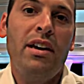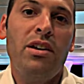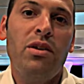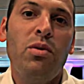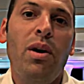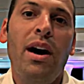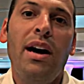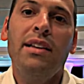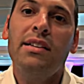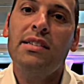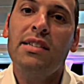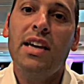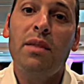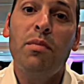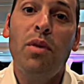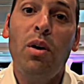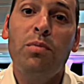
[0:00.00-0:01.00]
UI, the
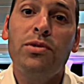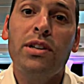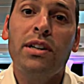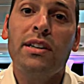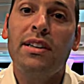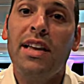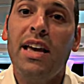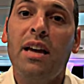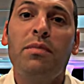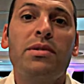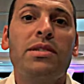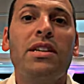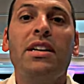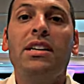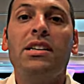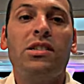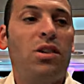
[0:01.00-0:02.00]
same object names,
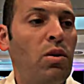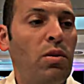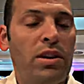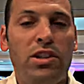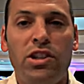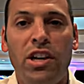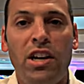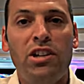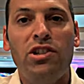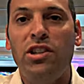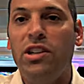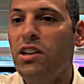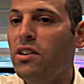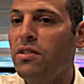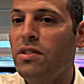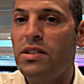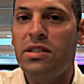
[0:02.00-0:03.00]
so a change
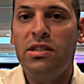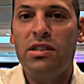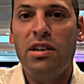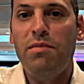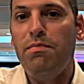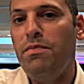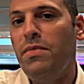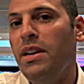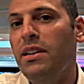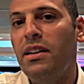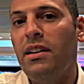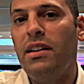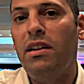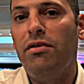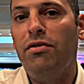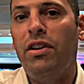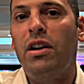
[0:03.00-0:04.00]
here is
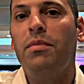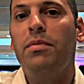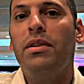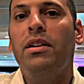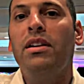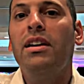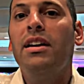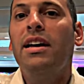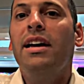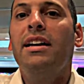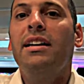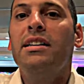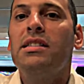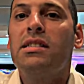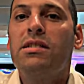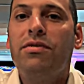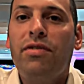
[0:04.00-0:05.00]
immediately available, and
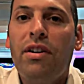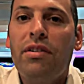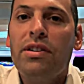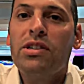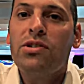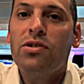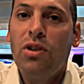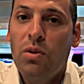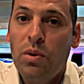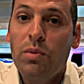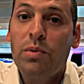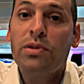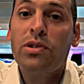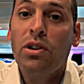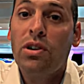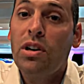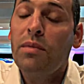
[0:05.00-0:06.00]
it's very strong. When we're
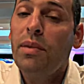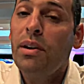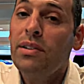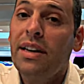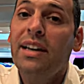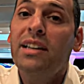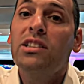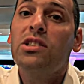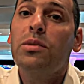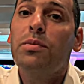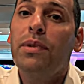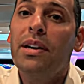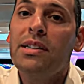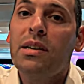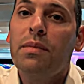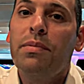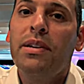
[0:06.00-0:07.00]
talking about
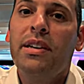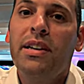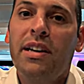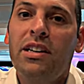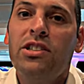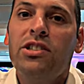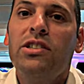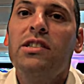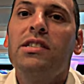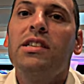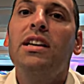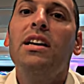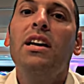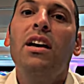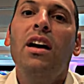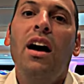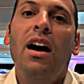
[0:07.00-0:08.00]
enterprise applications,
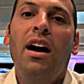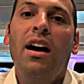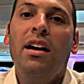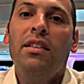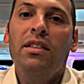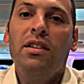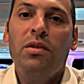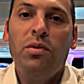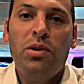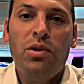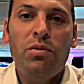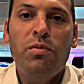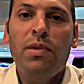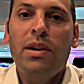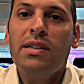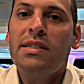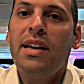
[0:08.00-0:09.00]
you
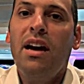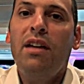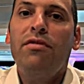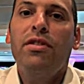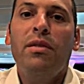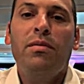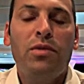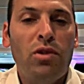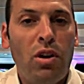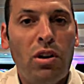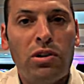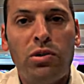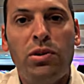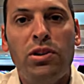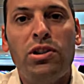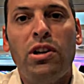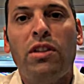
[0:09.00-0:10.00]
must have them talk
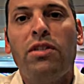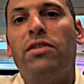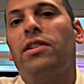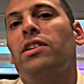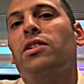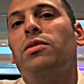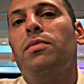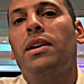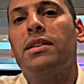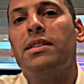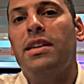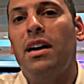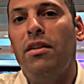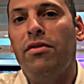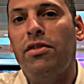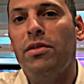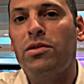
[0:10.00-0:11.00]
to each other, and you must
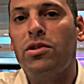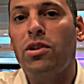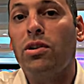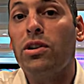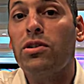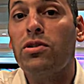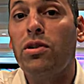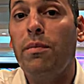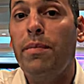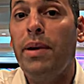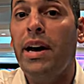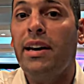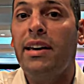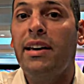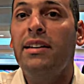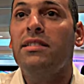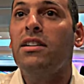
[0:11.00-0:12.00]
have them talking to a
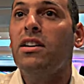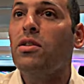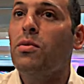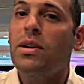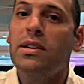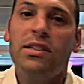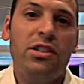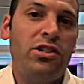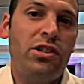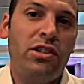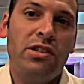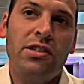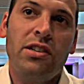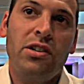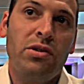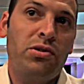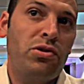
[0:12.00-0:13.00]
back end, otherwise it's just
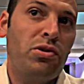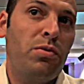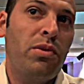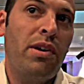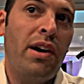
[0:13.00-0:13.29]
a consumer